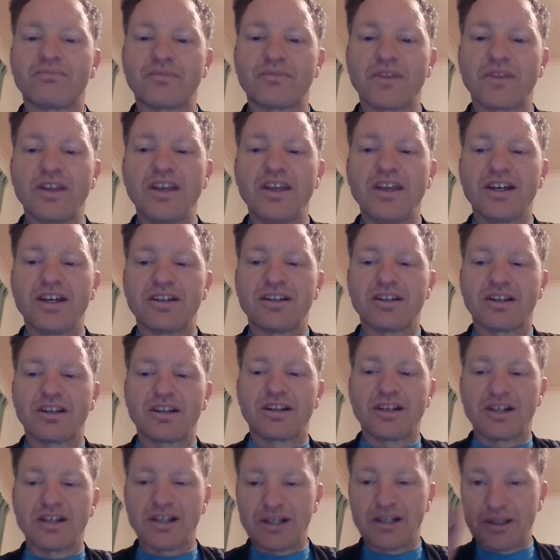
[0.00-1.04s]
Yeah,
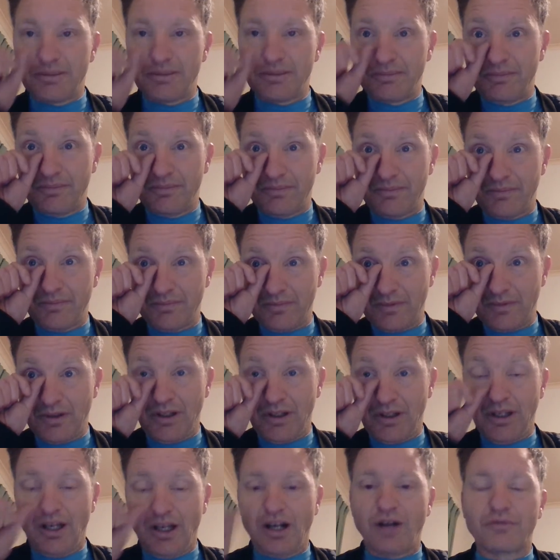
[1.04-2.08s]

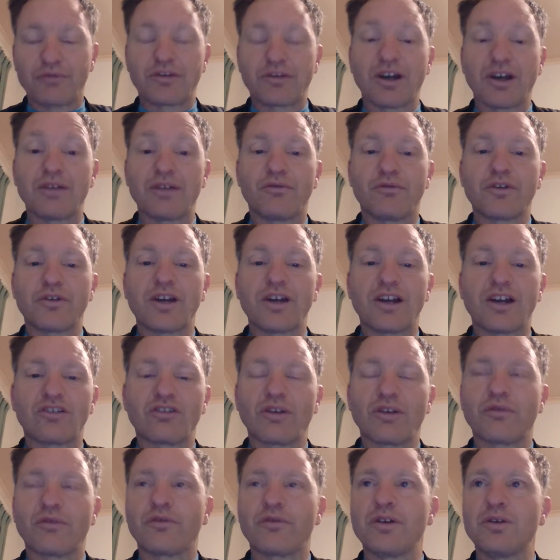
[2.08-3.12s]
I've done
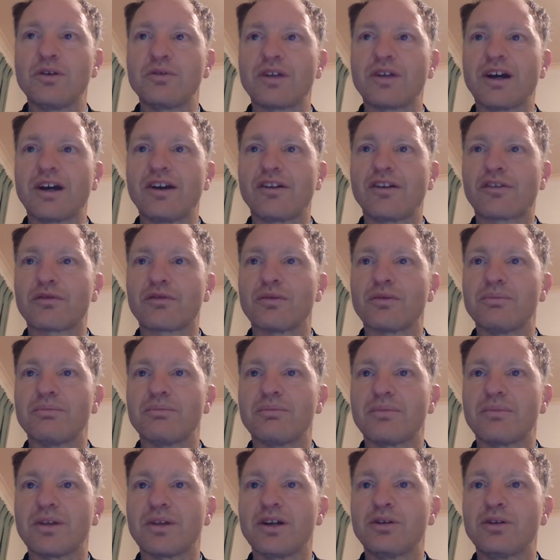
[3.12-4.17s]
VHF field days
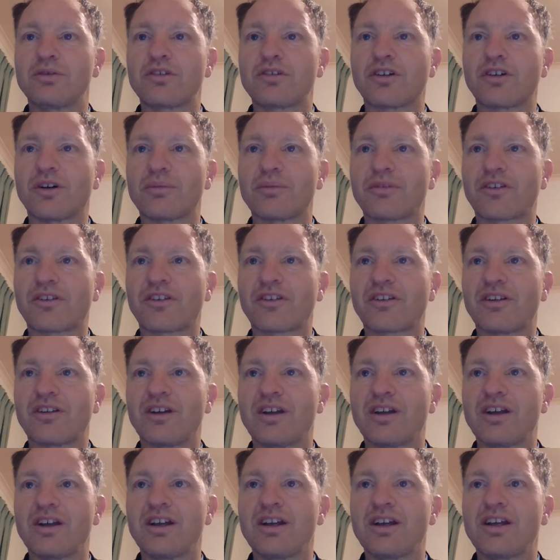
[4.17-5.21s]
from hilltops,
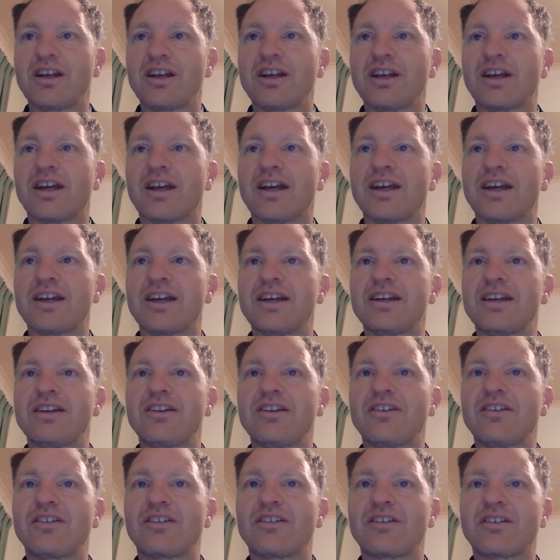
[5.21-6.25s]
and